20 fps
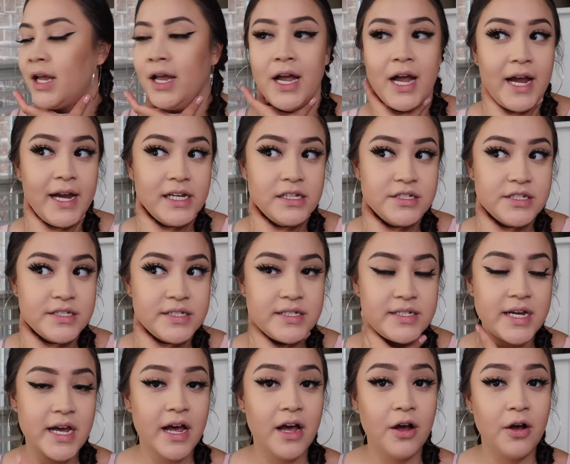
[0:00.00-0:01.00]
I can just
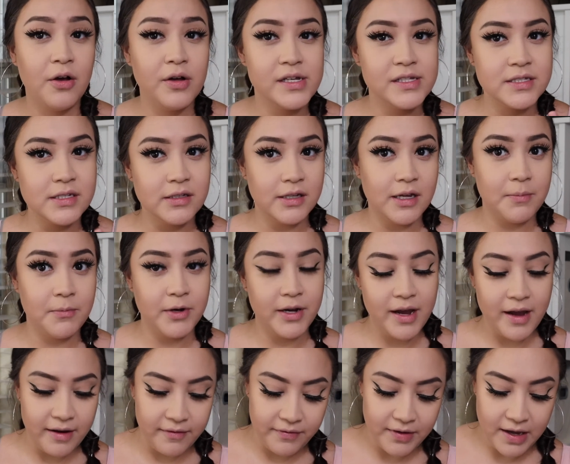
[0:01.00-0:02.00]
tell it's a lot more
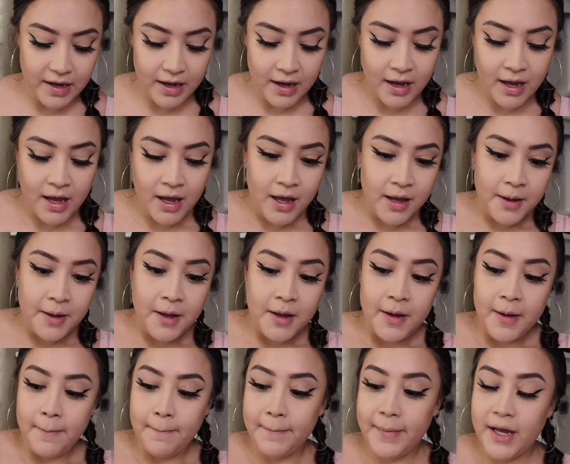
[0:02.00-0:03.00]
heavy.
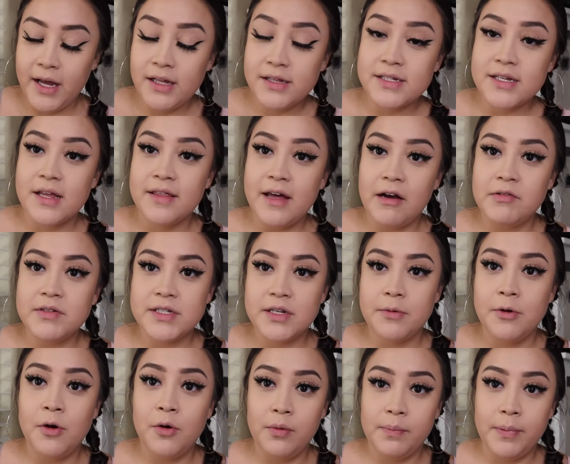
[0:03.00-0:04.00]
But that was the
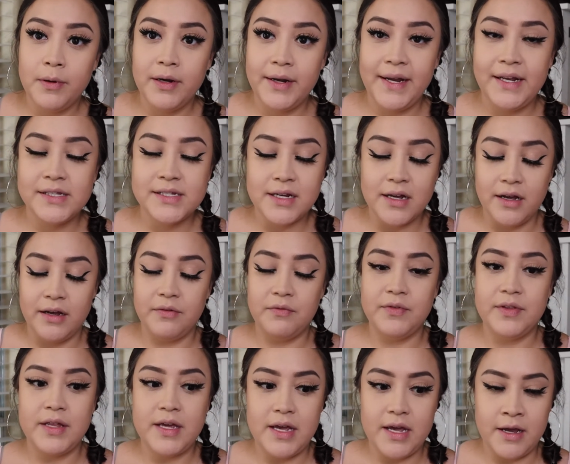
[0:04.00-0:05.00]
whole point
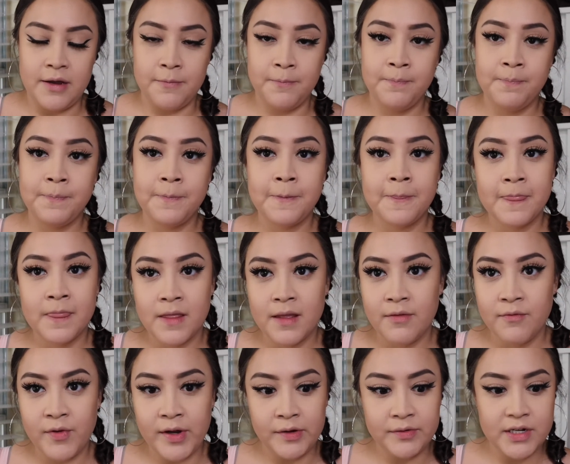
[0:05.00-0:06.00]
of the
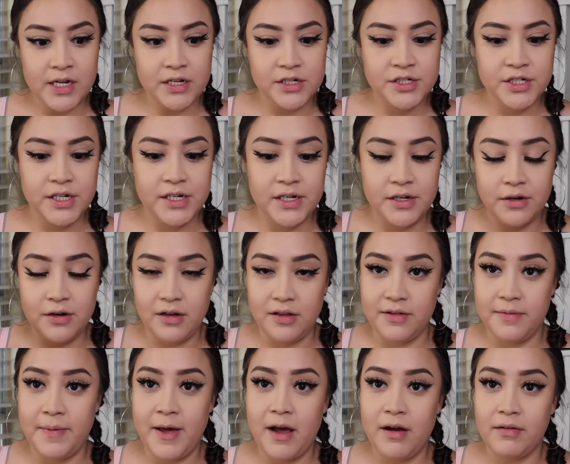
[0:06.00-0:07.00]
foundation and all
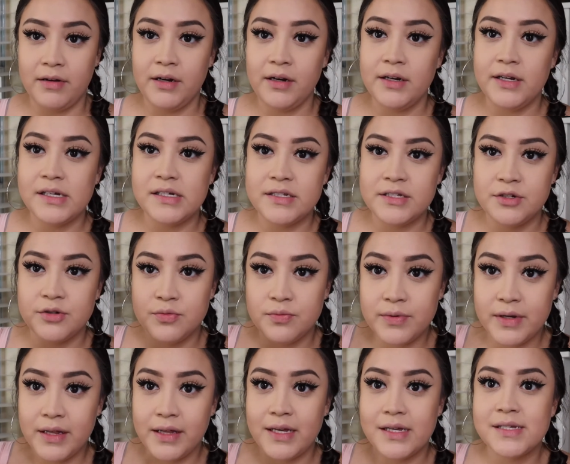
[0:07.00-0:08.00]
the powder, is to
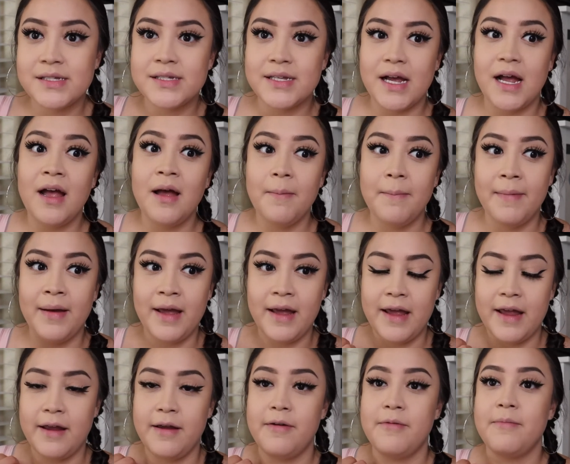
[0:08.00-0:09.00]
really set
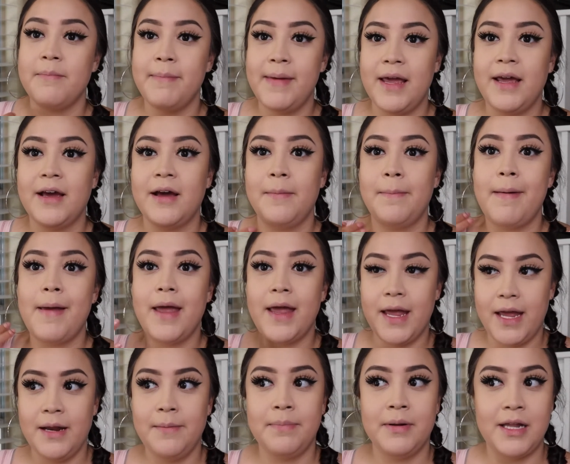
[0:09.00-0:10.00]
my makeup
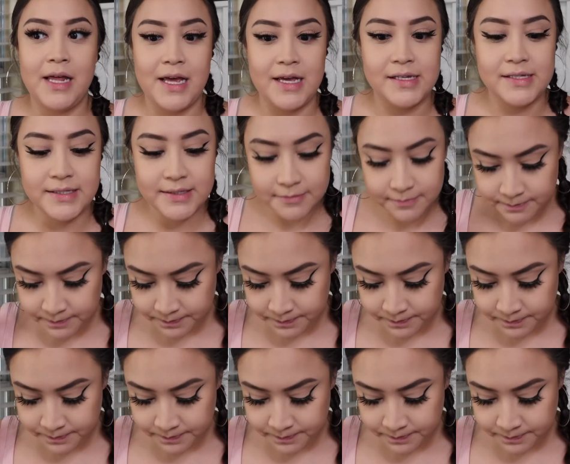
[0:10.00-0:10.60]
in place.